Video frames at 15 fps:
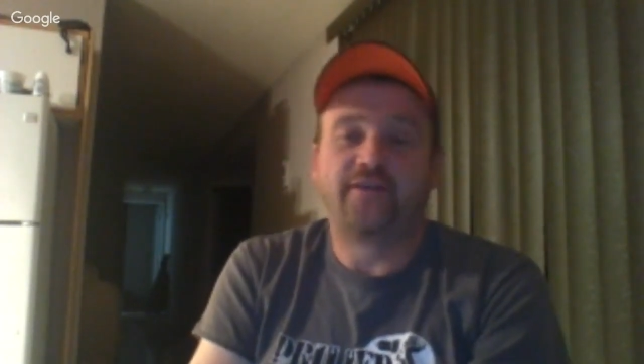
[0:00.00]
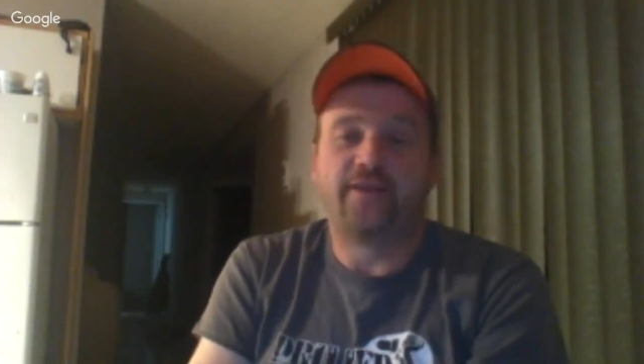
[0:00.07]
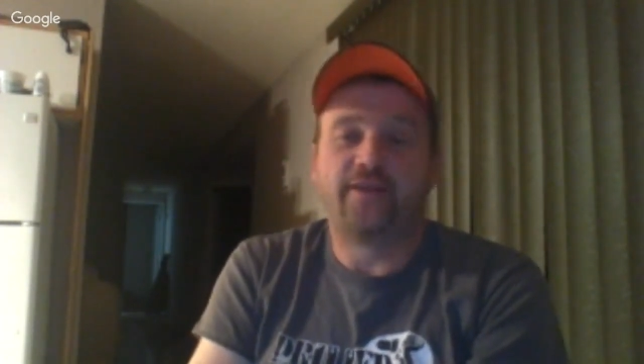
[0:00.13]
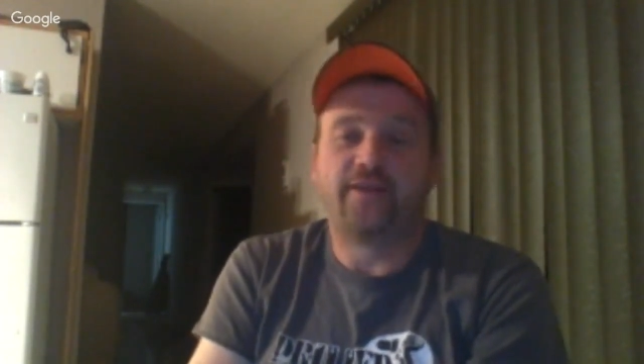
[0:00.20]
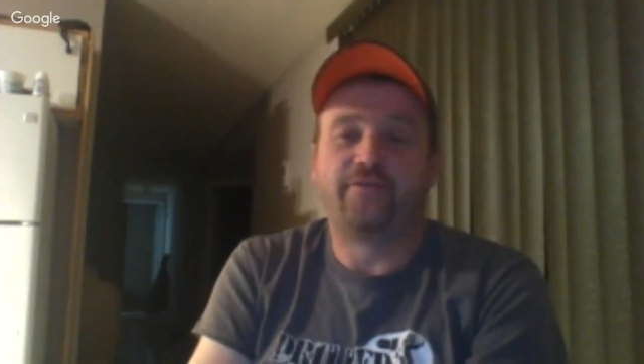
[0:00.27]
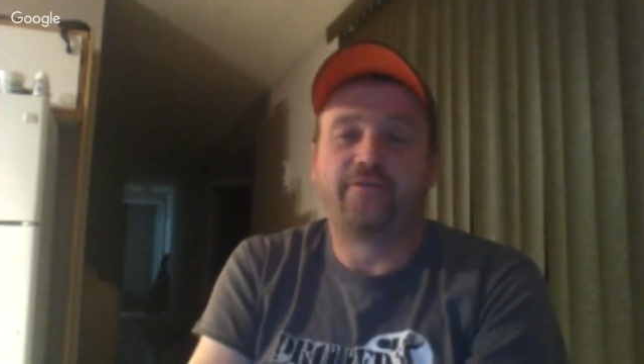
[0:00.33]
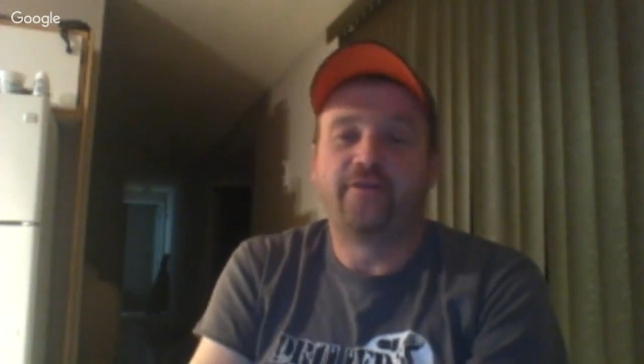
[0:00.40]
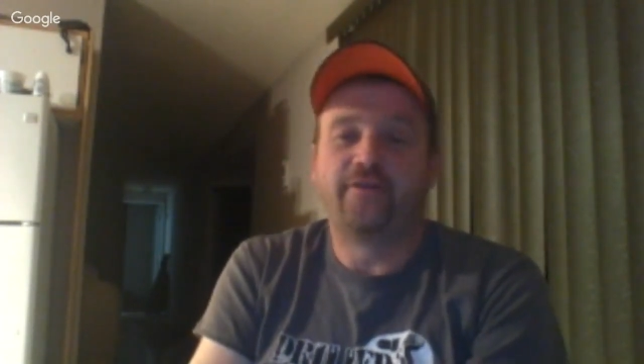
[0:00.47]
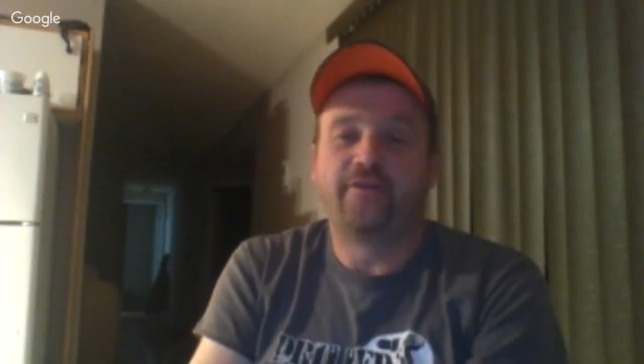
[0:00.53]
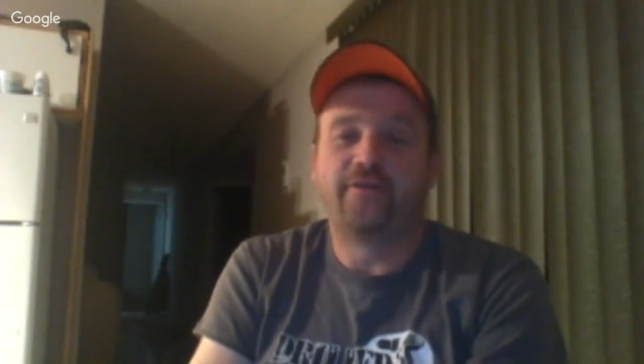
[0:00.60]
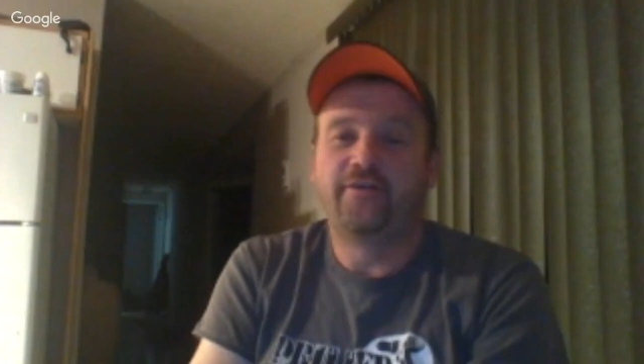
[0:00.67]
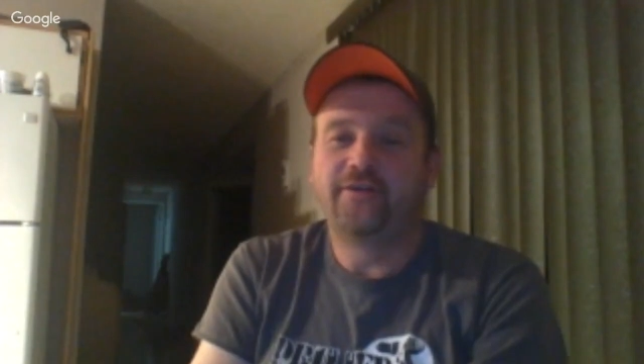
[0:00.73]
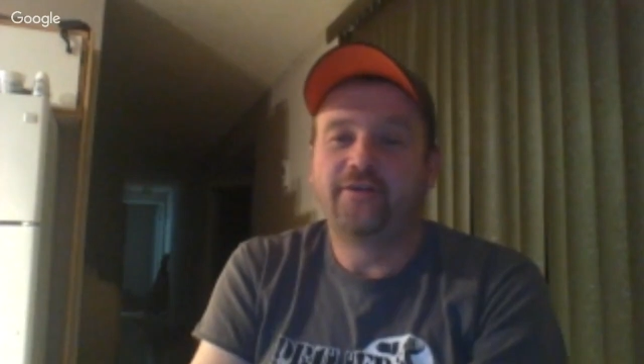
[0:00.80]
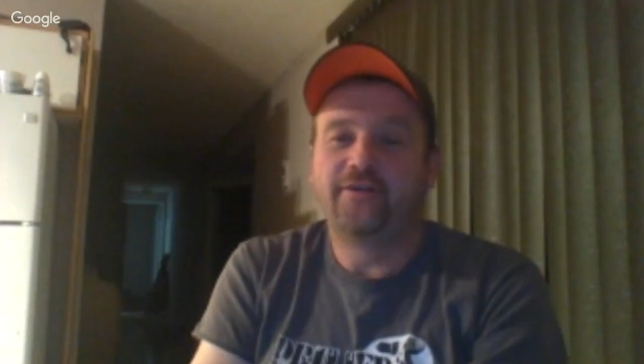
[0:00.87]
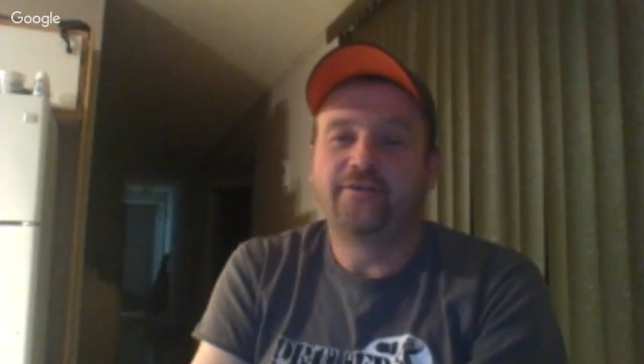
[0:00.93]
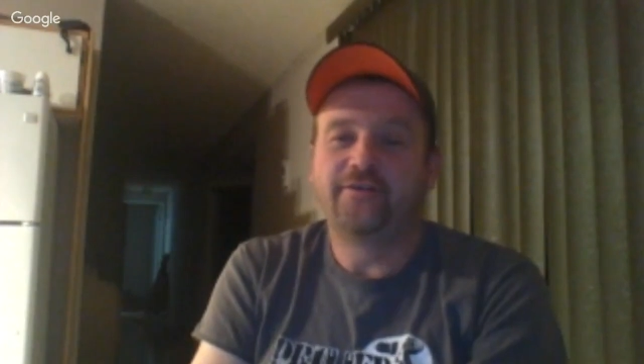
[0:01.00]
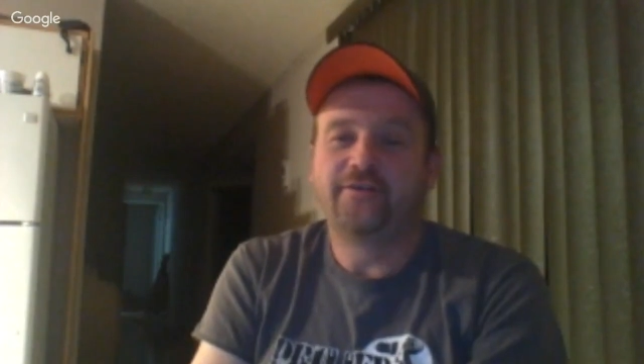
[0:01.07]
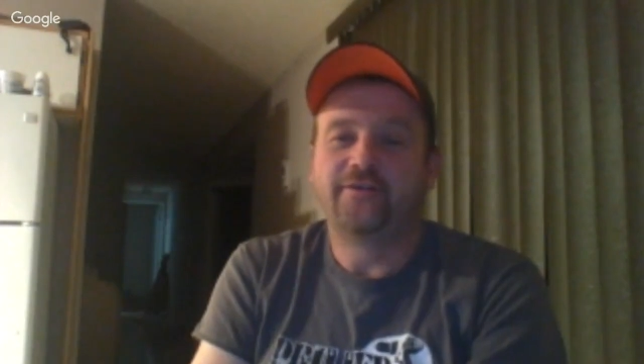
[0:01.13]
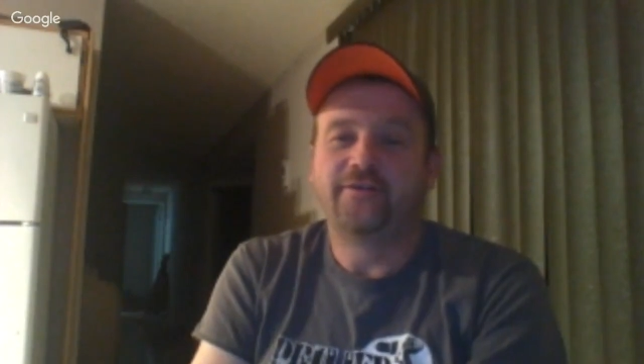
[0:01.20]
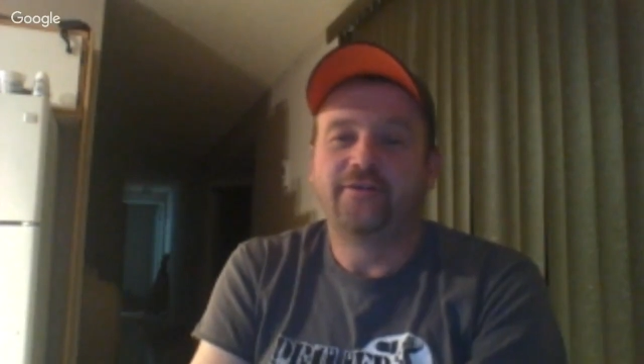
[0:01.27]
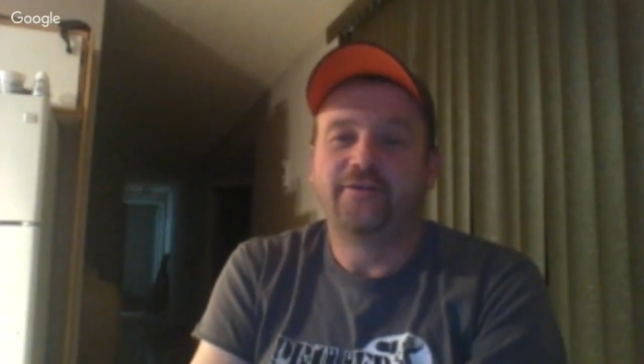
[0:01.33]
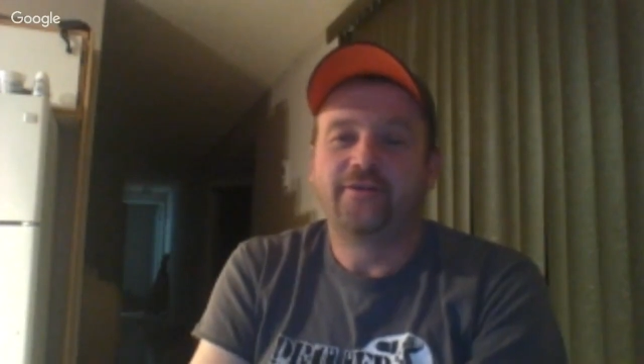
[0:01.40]
ever.
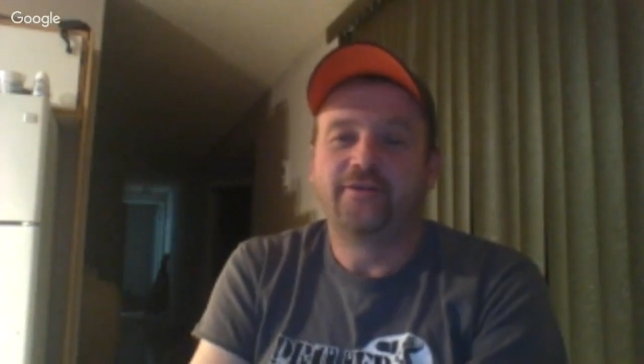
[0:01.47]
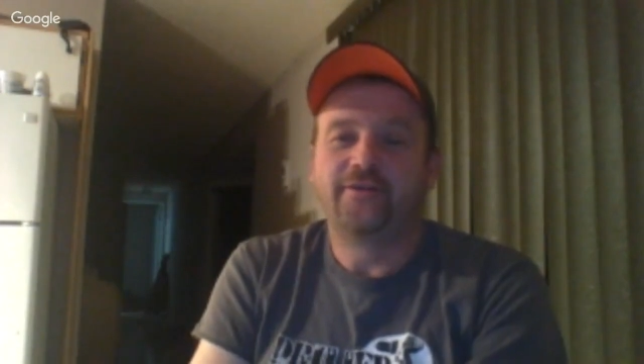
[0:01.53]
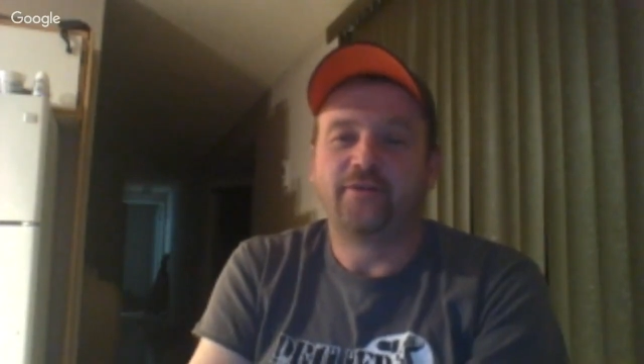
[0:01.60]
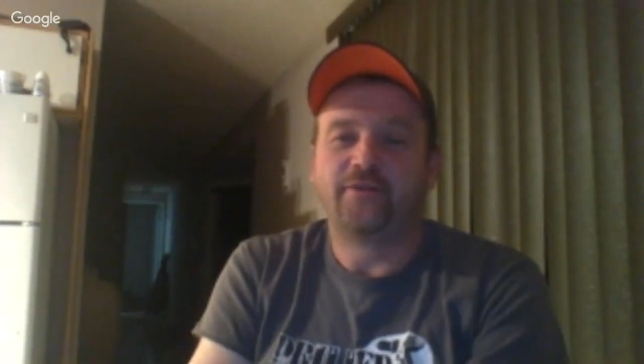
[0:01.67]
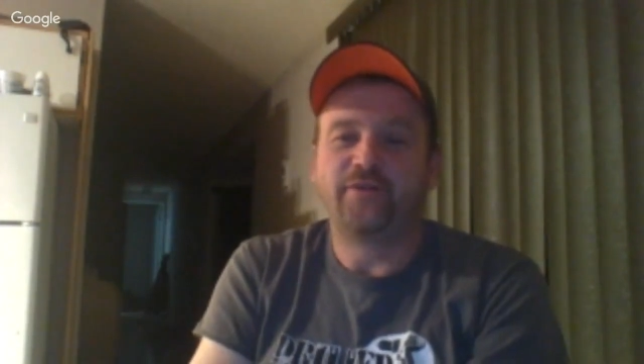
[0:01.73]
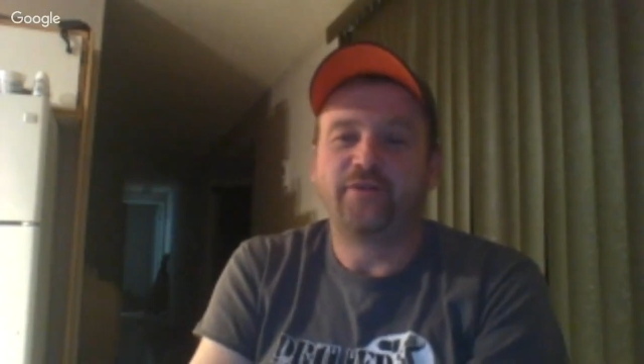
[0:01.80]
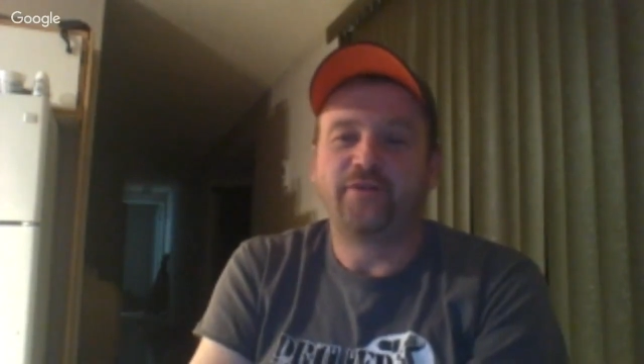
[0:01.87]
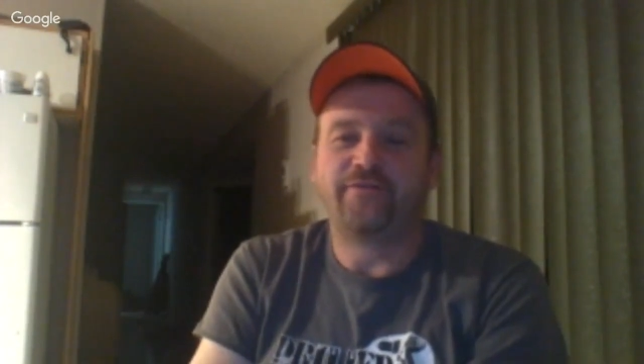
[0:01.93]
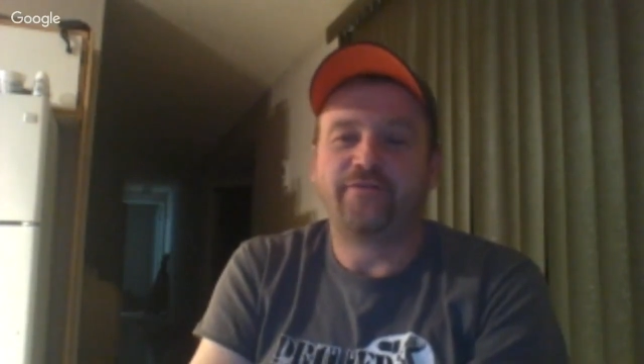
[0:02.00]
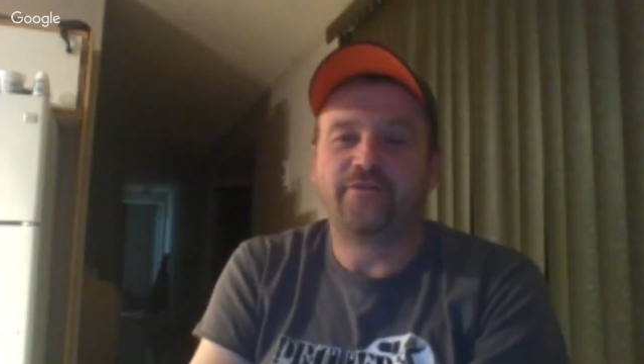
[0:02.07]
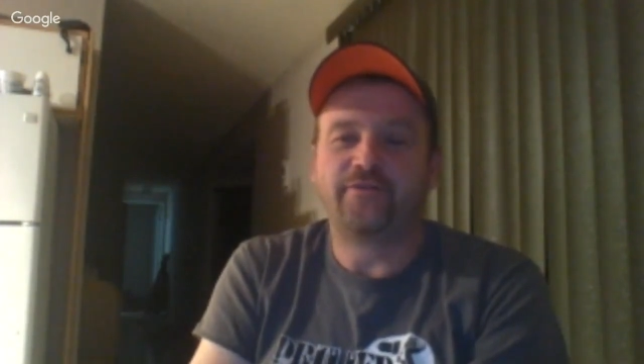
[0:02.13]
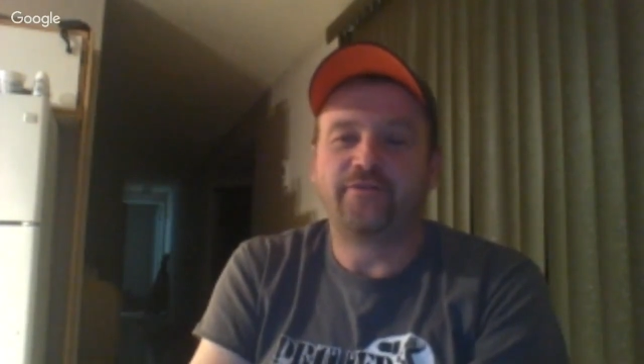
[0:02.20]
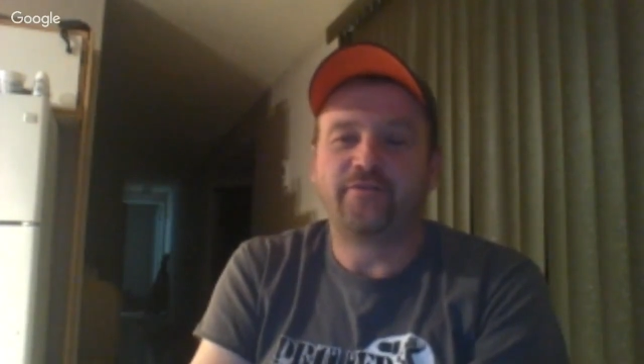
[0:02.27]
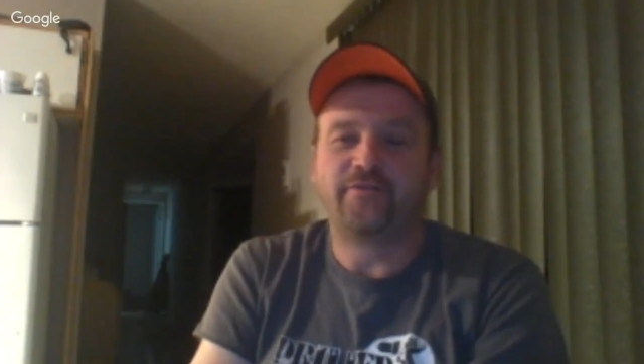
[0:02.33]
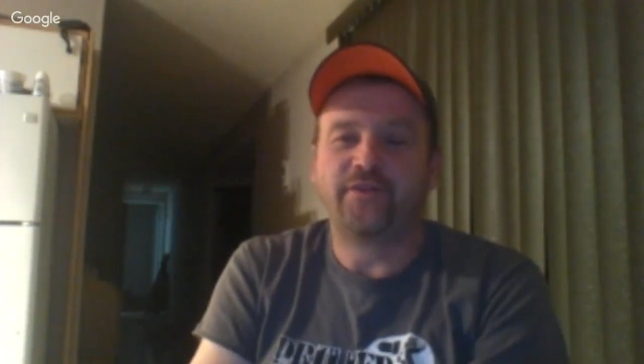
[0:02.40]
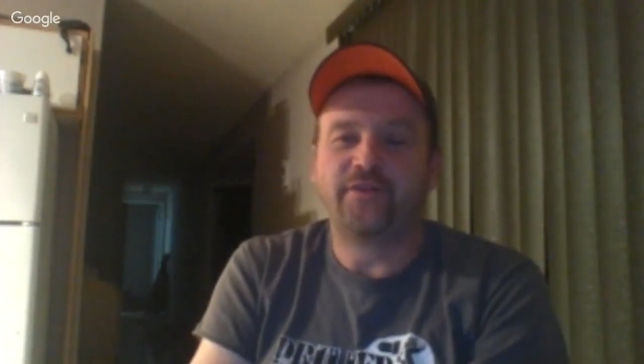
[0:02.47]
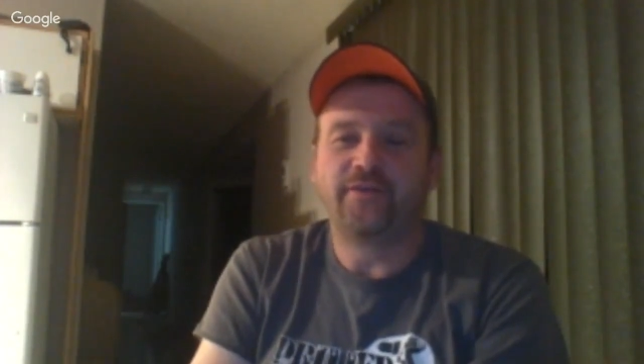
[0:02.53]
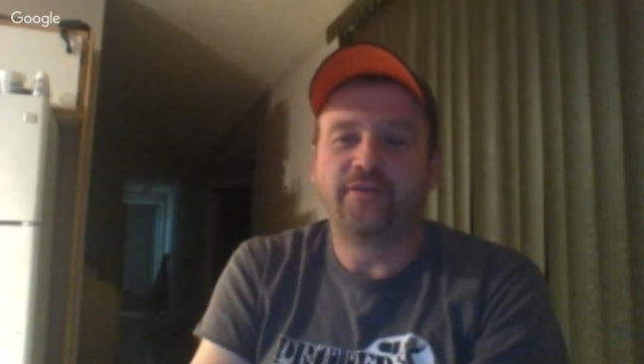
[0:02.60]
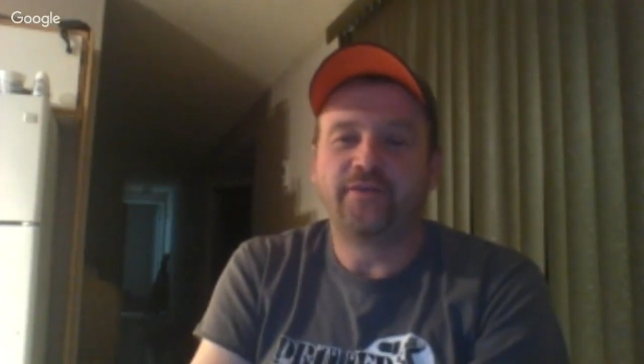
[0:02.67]
That'll be a first for me.